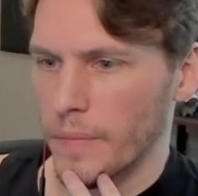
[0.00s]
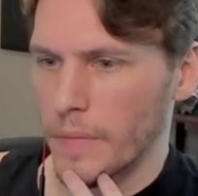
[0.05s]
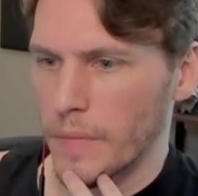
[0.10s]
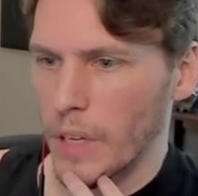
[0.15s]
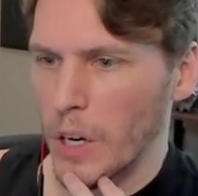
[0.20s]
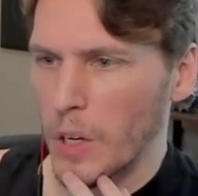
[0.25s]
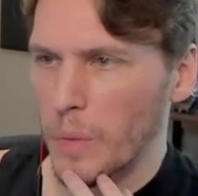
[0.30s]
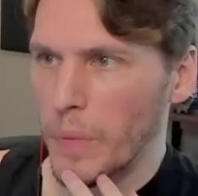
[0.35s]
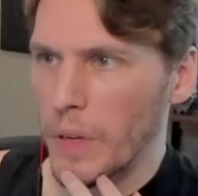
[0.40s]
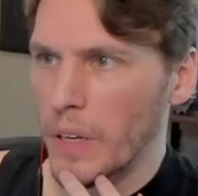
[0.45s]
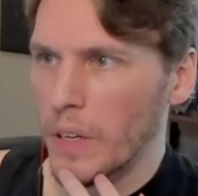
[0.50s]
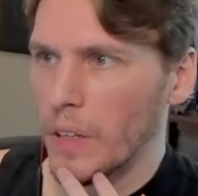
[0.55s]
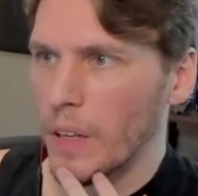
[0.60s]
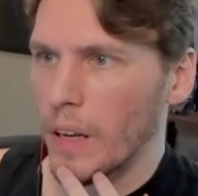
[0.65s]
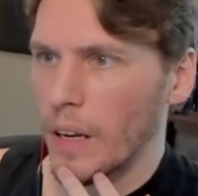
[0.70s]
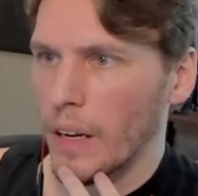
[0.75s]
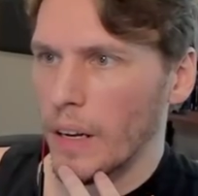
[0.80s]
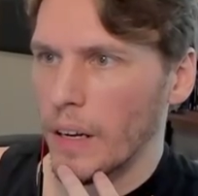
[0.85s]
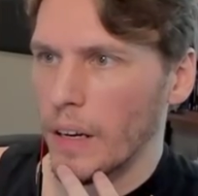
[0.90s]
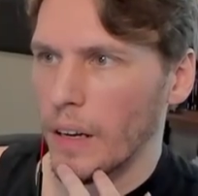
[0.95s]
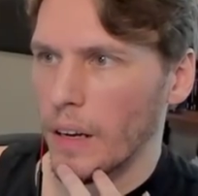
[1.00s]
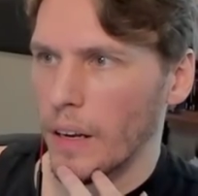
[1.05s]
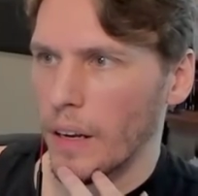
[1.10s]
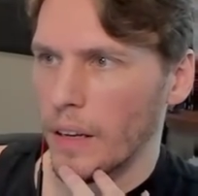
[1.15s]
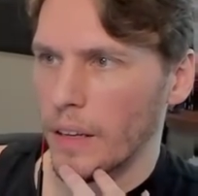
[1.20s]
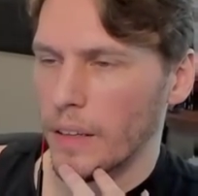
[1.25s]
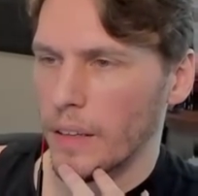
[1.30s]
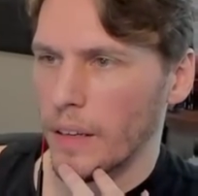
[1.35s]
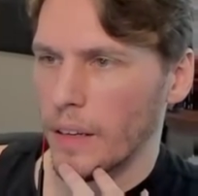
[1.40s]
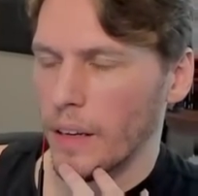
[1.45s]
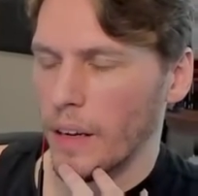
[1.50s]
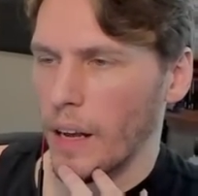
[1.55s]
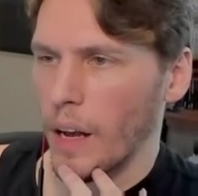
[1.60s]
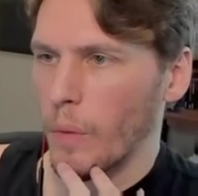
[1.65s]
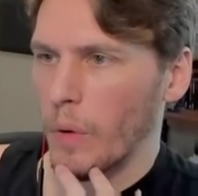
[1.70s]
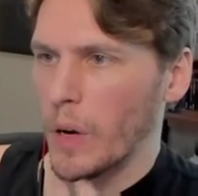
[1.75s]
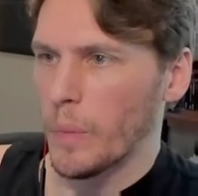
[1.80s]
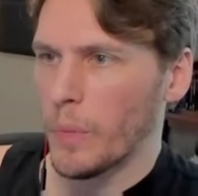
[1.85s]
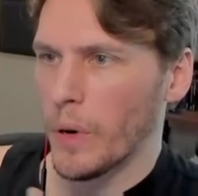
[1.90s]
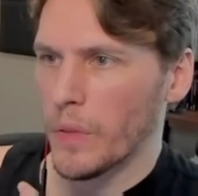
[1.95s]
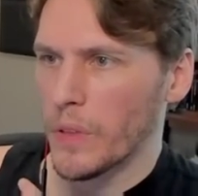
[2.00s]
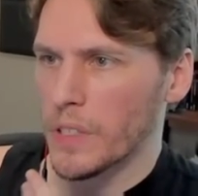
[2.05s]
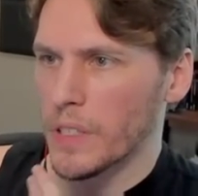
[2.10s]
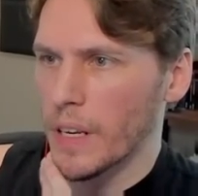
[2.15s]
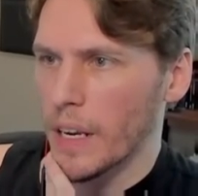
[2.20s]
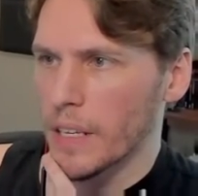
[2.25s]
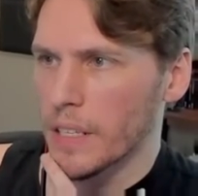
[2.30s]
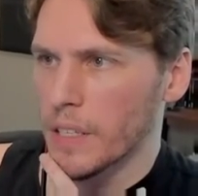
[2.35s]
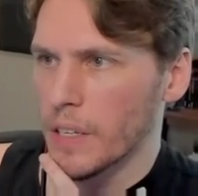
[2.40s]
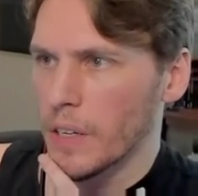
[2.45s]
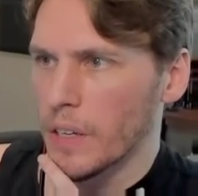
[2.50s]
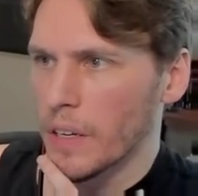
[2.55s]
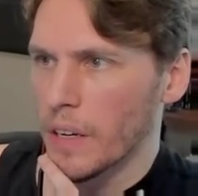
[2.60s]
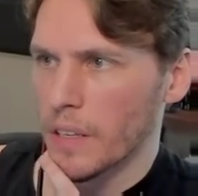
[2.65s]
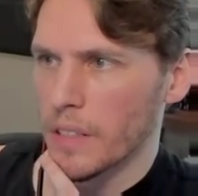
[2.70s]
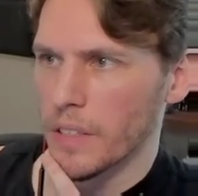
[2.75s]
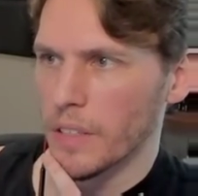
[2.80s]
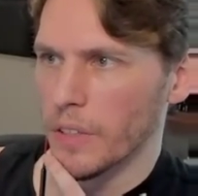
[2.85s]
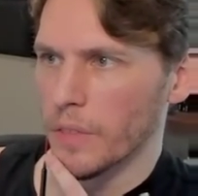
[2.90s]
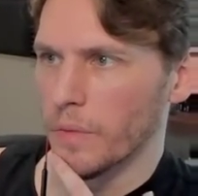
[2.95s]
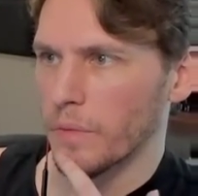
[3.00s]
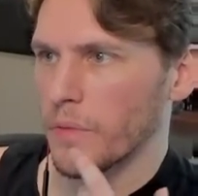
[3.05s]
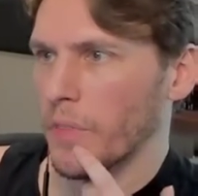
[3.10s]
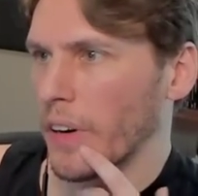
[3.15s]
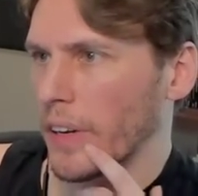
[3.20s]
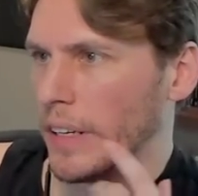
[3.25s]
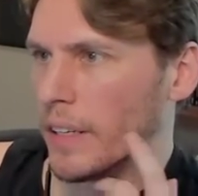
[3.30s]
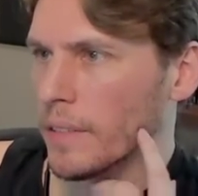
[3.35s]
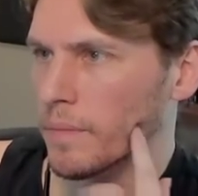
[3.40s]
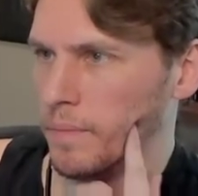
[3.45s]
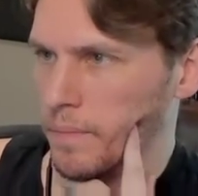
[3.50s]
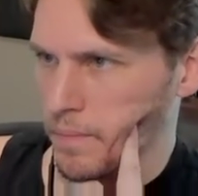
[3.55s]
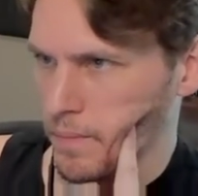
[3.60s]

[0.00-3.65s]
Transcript: Dung beetle, uh, I want to put this at S tier because they're funny.